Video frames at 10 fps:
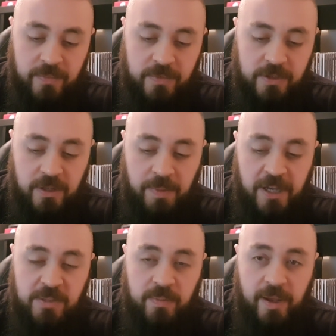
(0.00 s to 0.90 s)
So the
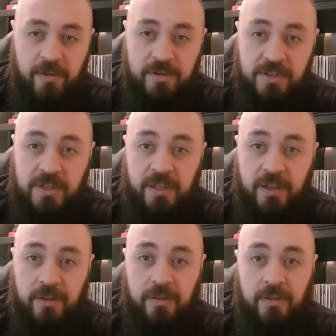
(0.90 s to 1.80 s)
bass player and the
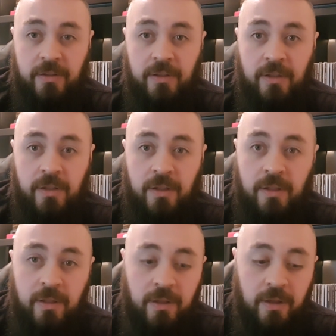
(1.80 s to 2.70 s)
singer
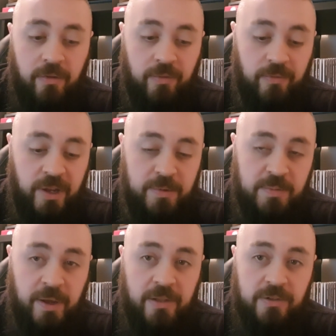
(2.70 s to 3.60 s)
are from famous
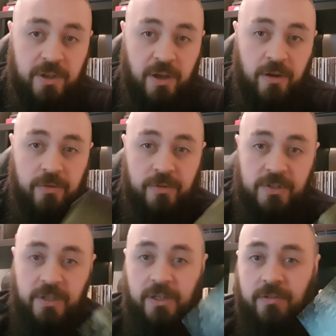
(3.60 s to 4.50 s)
bands. Carl, the
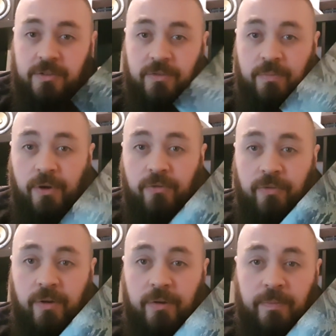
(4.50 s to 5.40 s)
singer, is from Bolt
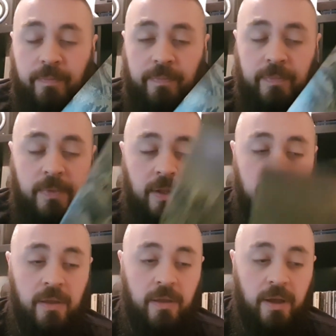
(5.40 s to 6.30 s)
Thrower,
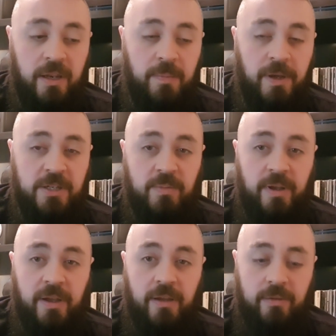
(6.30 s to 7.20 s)
and the bass
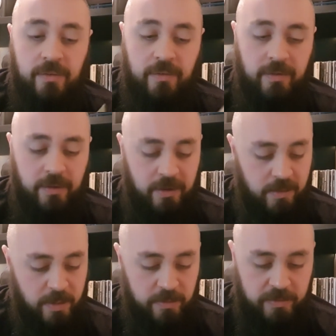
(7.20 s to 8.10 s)
player, I
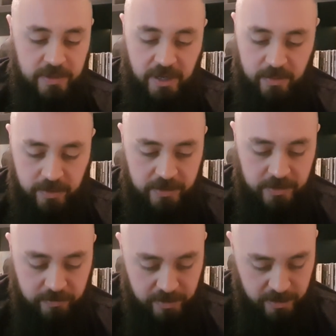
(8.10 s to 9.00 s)
can't remember his name unless
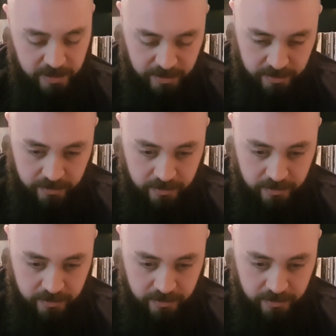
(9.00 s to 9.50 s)
it's written in here.